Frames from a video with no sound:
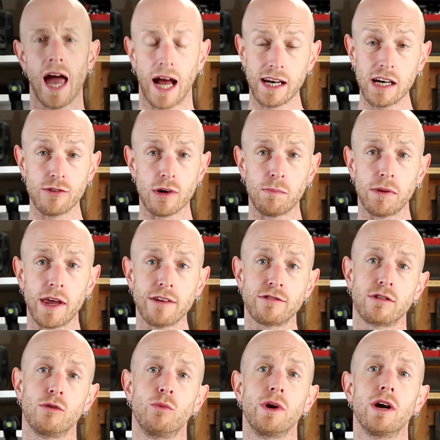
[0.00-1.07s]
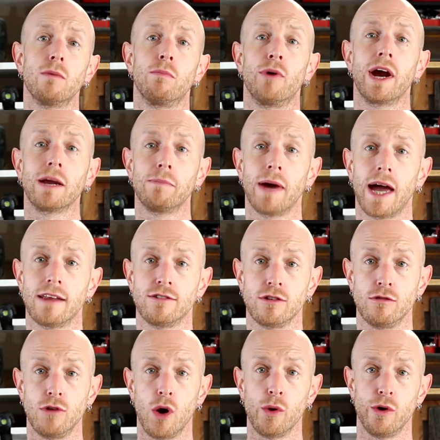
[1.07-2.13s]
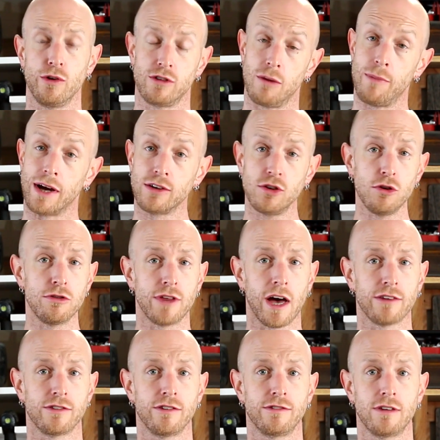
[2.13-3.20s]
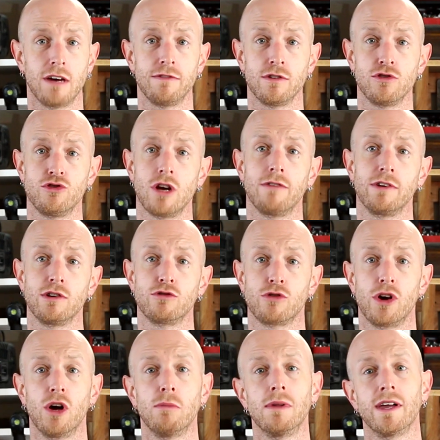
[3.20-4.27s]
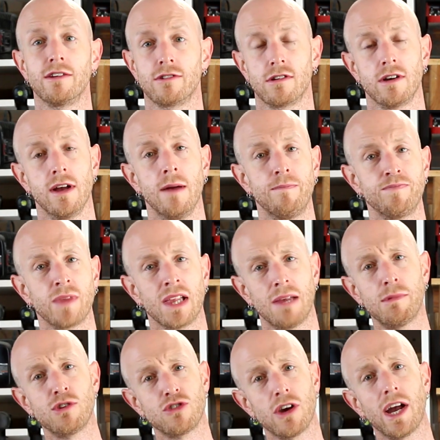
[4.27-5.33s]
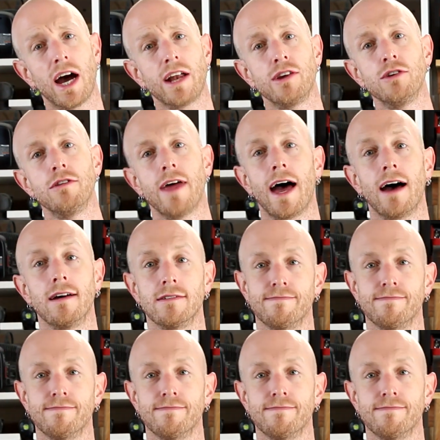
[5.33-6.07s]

I need to replace the rear brake pads and rotors on my 2007 Chevy Trailblazer. Let me show you how to do that.